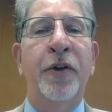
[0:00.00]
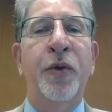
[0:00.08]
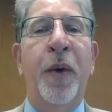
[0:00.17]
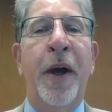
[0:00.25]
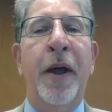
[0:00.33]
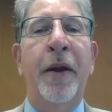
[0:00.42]

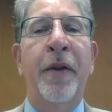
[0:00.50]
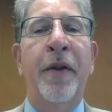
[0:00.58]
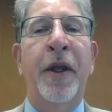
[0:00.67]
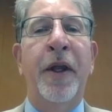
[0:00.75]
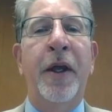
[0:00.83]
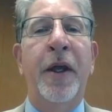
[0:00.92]
when
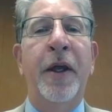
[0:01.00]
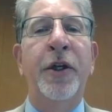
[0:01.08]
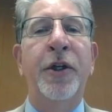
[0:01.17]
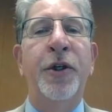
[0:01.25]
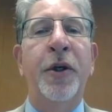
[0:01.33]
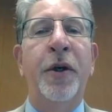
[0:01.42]
the
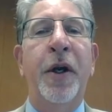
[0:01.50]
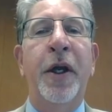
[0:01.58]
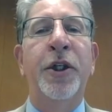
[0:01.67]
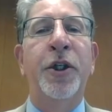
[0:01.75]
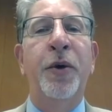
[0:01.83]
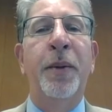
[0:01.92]

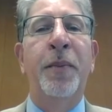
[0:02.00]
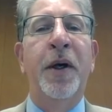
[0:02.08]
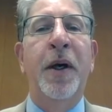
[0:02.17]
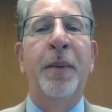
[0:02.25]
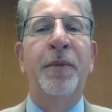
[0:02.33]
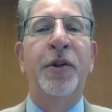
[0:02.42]
injury
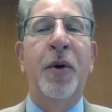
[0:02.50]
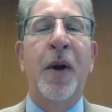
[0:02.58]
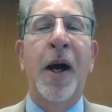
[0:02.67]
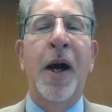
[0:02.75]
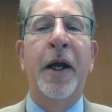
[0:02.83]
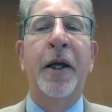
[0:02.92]
becomes
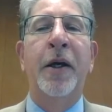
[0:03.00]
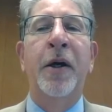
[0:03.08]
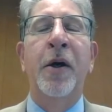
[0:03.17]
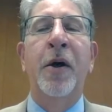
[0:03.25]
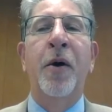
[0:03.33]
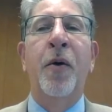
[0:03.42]
chronic
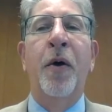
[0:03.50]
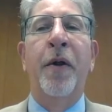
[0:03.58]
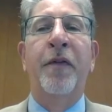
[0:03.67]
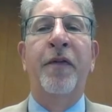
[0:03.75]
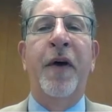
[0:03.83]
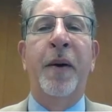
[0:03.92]
or
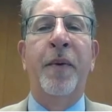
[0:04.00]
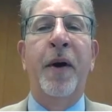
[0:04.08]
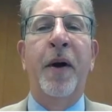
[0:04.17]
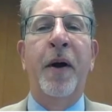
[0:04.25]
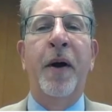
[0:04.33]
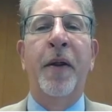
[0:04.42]

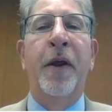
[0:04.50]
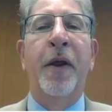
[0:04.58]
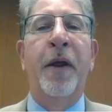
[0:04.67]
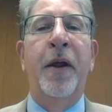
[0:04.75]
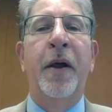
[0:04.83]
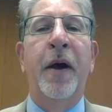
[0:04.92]

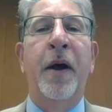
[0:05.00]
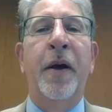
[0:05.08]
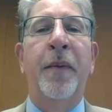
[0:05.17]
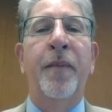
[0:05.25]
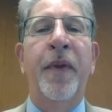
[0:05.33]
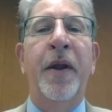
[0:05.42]
the
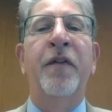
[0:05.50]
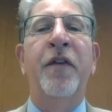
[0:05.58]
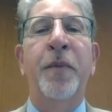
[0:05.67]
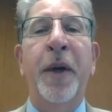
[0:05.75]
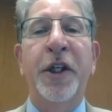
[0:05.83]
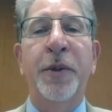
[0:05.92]

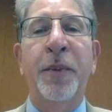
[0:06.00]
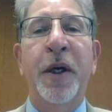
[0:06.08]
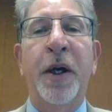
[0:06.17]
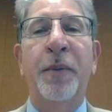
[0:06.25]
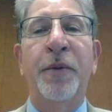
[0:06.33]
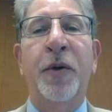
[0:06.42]
inflammation
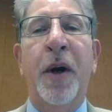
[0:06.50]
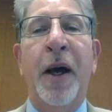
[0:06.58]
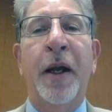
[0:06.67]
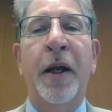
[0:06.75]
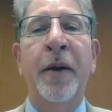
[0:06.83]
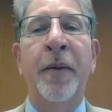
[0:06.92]
becomes
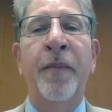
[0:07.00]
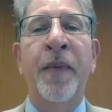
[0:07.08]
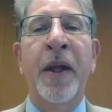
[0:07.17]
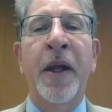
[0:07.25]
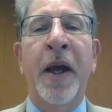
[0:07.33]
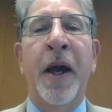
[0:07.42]
chronic.
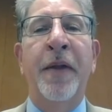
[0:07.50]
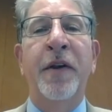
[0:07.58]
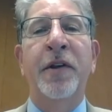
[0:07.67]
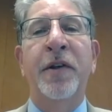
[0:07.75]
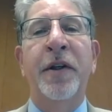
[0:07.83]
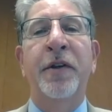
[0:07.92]
And
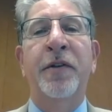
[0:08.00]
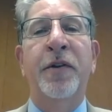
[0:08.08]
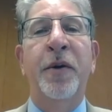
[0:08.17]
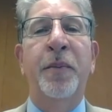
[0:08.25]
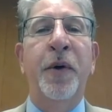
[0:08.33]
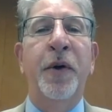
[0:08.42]
this leads
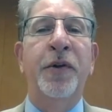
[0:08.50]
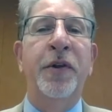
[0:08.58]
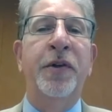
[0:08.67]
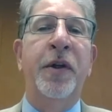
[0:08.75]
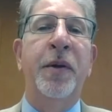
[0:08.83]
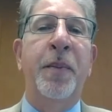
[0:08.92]
to
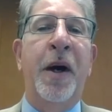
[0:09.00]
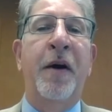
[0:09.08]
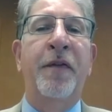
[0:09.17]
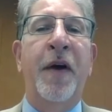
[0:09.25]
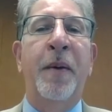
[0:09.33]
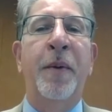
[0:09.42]
persistent
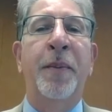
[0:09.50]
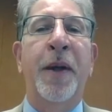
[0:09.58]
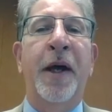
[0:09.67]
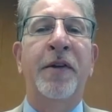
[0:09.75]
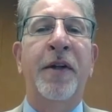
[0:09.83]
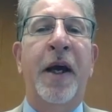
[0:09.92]

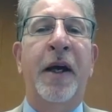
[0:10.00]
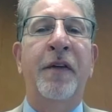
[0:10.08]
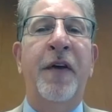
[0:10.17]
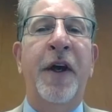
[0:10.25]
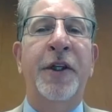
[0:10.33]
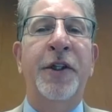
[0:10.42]
myofibroblast
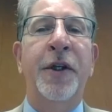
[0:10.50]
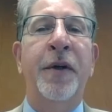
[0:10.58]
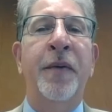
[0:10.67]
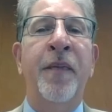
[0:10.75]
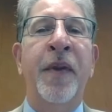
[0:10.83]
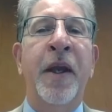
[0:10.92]
activation
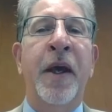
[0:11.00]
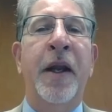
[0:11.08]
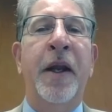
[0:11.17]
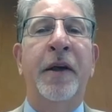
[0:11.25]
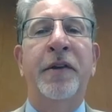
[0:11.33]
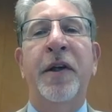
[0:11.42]

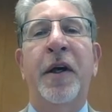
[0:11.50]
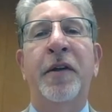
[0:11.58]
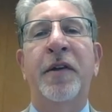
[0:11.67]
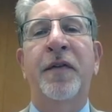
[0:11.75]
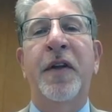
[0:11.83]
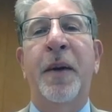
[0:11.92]
and
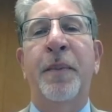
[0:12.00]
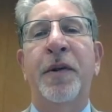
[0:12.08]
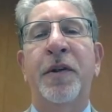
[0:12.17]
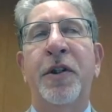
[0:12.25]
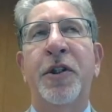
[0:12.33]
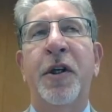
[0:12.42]
excessive
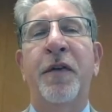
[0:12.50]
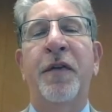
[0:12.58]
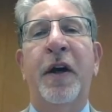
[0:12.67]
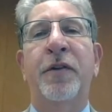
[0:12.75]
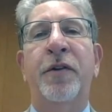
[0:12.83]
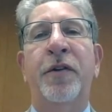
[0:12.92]
deposition of
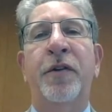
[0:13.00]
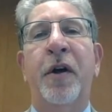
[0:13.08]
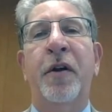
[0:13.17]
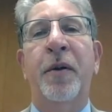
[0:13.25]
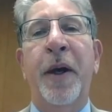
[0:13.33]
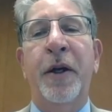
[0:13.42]

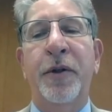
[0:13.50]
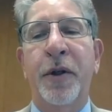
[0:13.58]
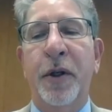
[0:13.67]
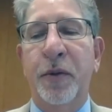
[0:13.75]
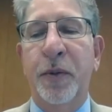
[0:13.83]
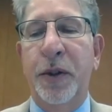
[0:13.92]
extracellular
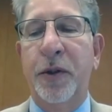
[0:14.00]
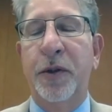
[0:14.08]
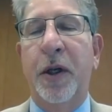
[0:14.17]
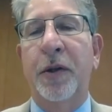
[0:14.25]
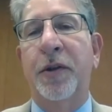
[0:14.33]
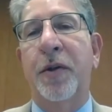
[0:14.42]
matrix, which is
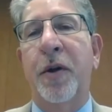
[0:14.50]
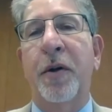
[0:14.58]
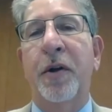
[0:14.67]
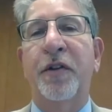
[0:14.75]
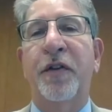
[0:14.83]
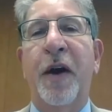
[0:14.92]
also
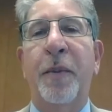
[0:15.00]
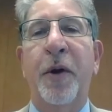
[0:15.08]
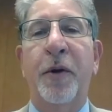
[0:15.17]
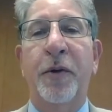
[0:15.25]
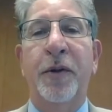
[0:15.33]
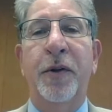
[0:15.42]
known as
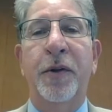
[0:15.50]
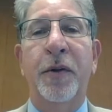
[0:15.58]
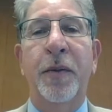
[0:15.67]
fibrosis.